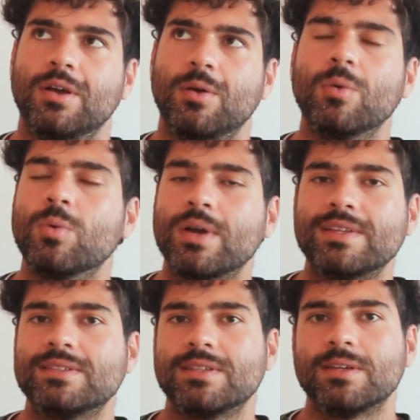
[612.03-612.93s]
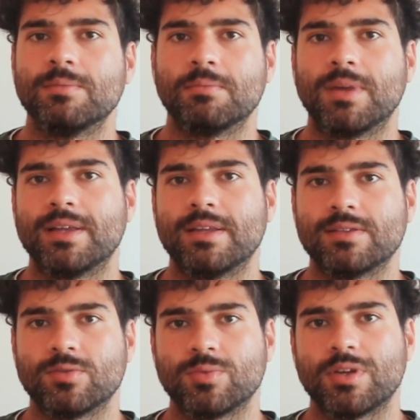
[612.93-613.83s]
wasting my days
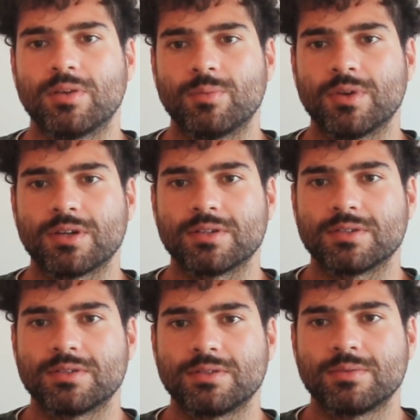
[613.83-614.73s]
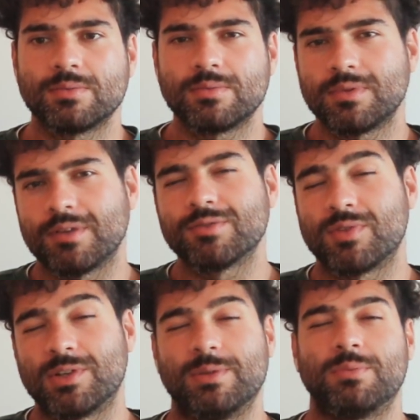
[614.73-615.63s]
away because I was
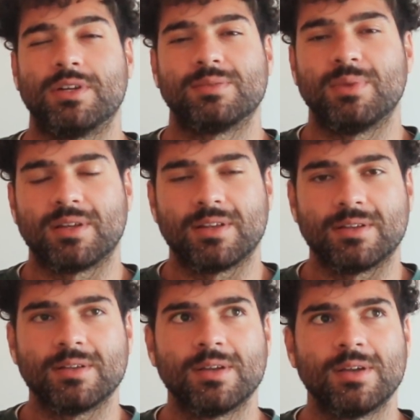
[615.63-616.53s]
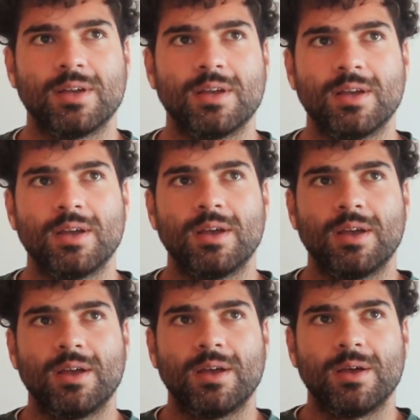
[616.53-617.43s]
very depressed back then.
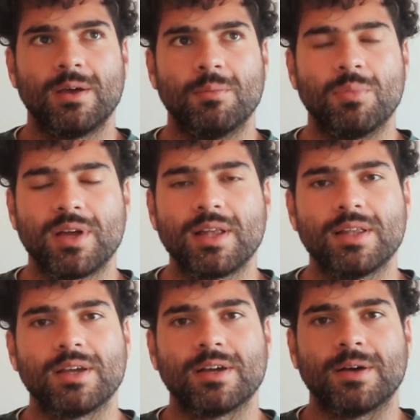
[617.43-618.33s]
But yeah, like